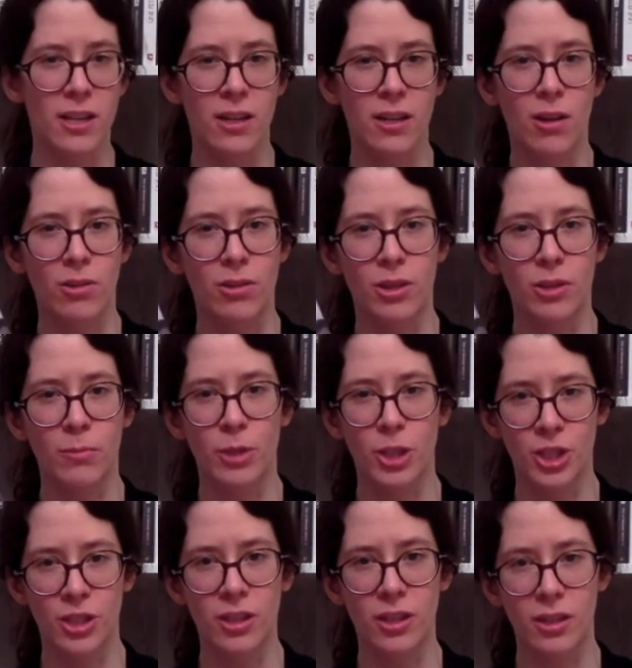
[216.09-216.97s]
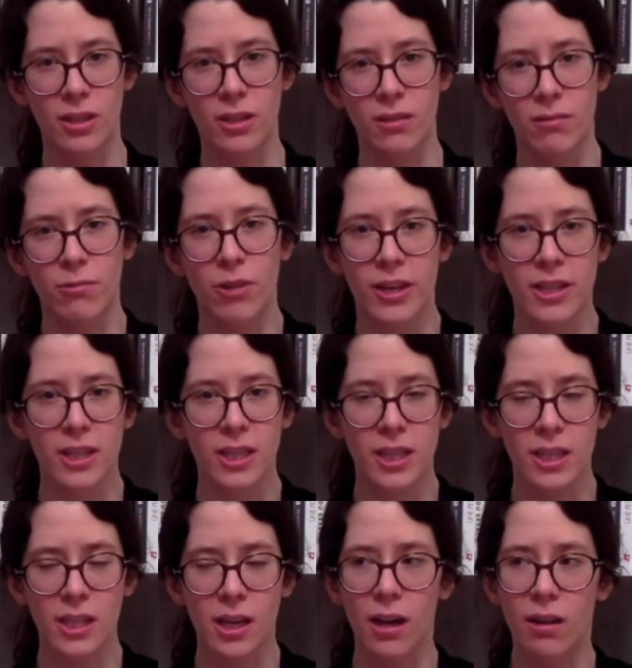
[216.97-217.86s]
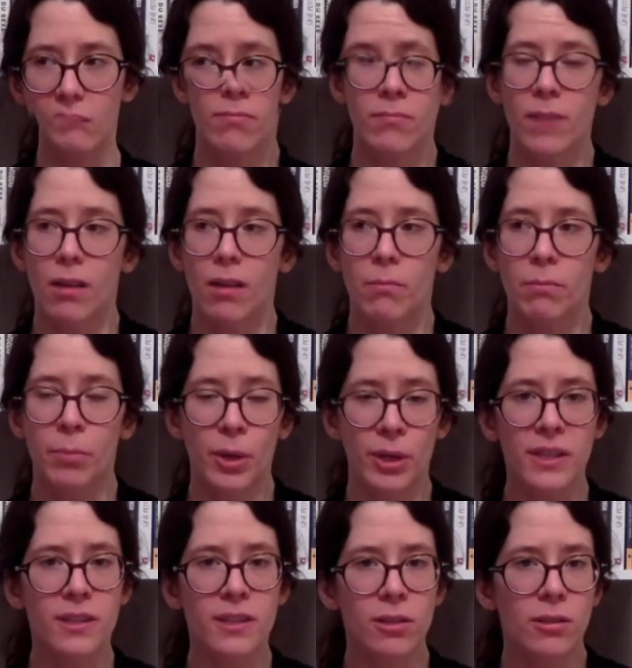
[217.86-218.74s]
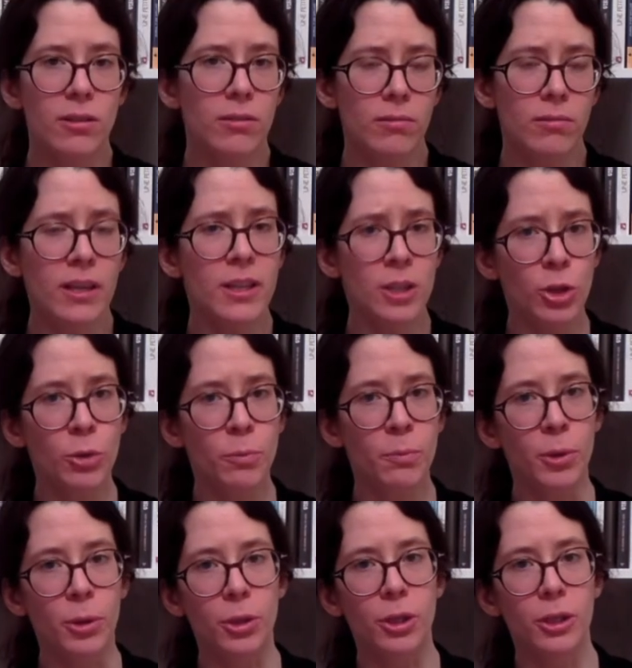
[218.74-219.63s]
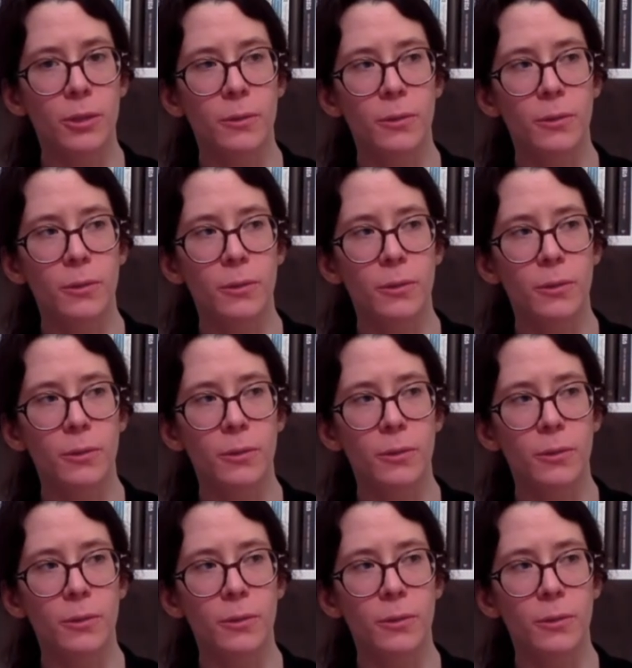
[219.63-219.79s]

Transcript: not so much the writing style. But it's a, it's a good book.